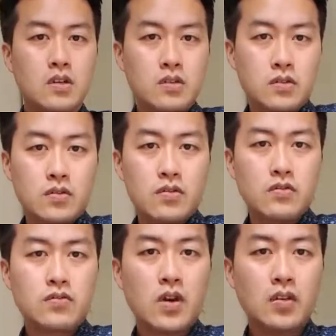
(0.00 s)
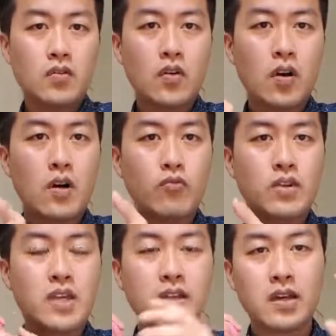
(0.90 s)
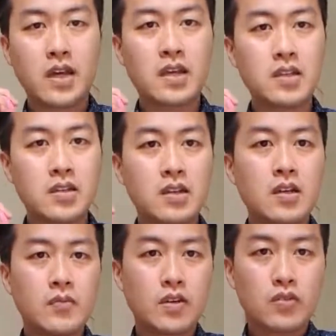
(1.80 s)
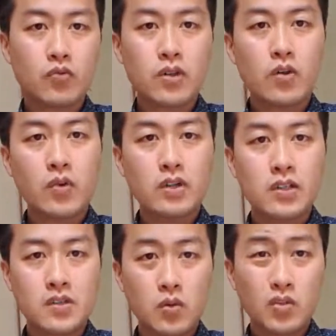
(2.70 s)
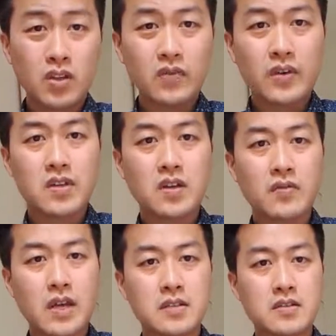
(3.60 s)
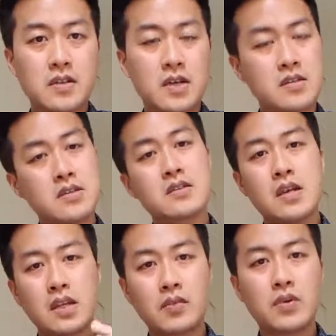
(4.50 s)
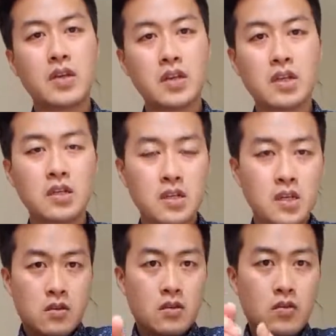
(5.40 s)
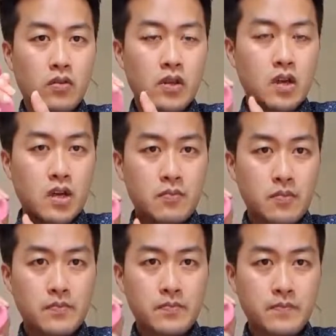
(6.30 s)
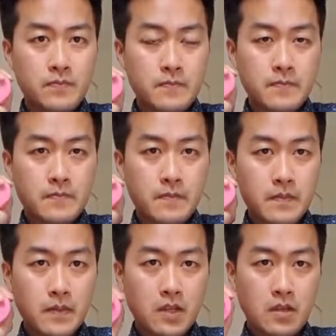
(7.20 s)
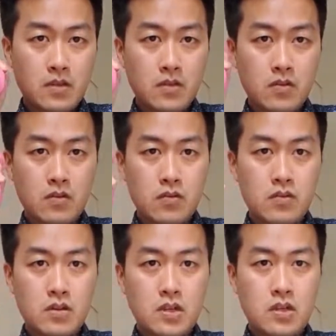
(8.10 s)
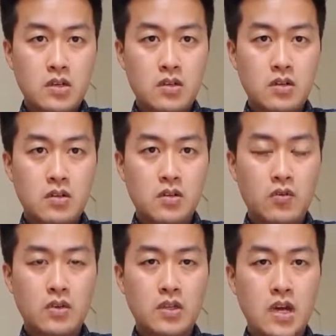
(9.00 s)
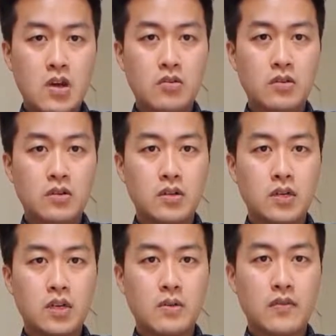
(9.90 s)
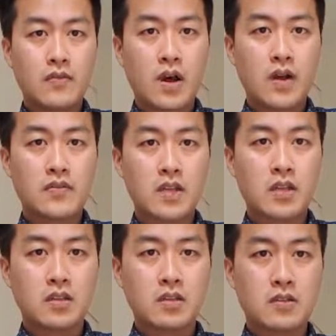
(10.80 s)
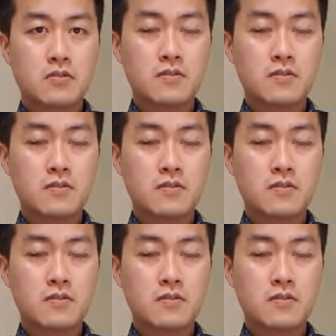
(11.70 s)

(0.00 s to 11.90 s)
So you try to go up with the other hand, because we don't want the shortening phase of the exercises at the beginning. Going up and slowly lower down in about 5 seconds.